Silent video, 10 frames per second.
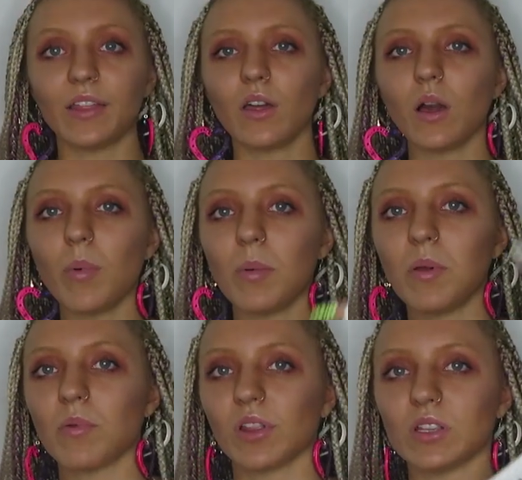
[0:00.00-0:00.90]
I think I'll
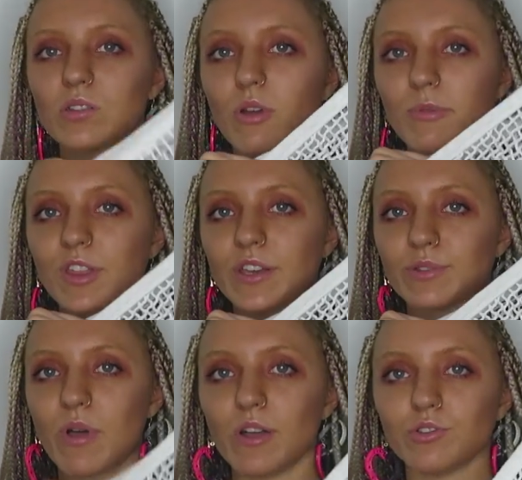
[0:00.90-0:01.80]
probably bring this to Ibiza
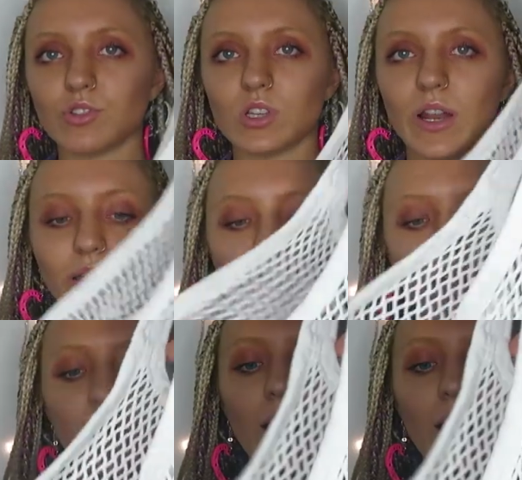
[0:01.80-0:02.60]
as well just to like